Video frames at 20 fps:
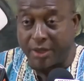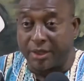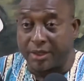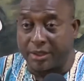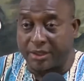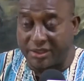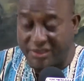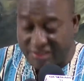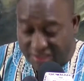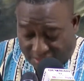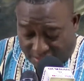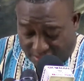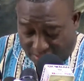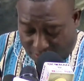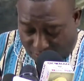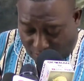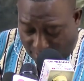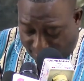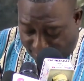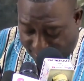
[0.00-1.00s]
Indeed,
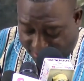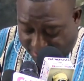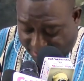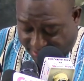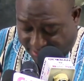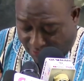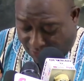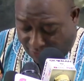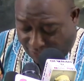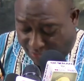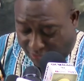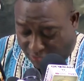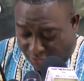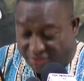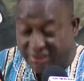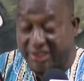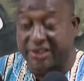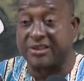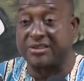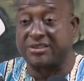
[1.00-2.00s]
when President Akufo-Addo
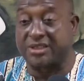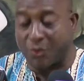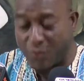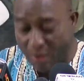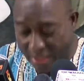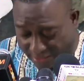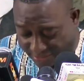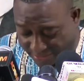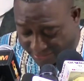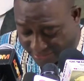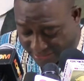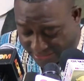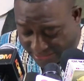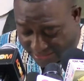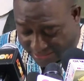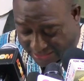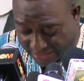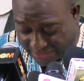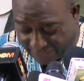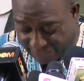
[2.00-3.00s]
tells the world
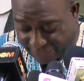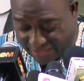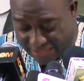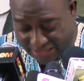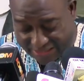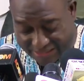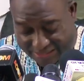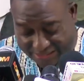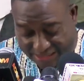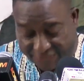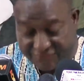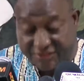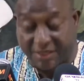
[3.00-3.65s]
that Africa deserves